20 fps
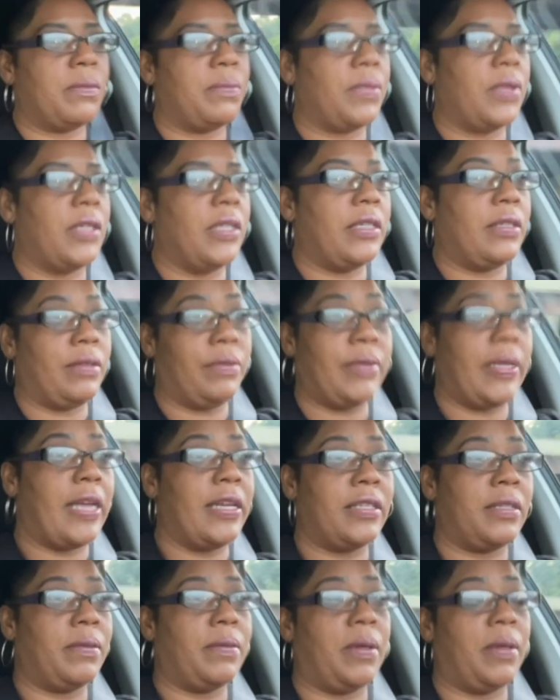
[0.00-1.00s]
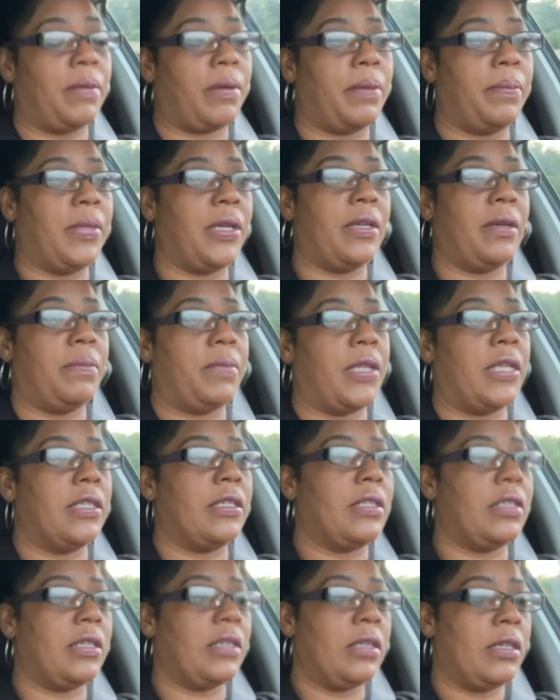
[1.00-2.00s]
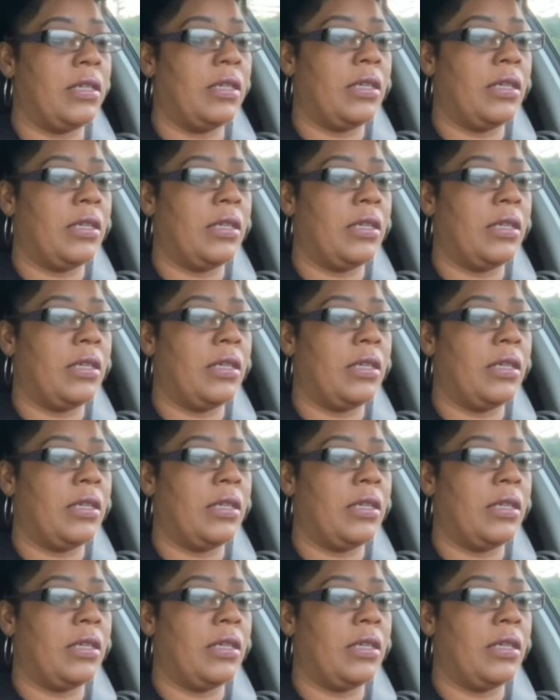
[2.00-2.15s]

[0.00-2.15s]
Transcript: a, has been a blessing.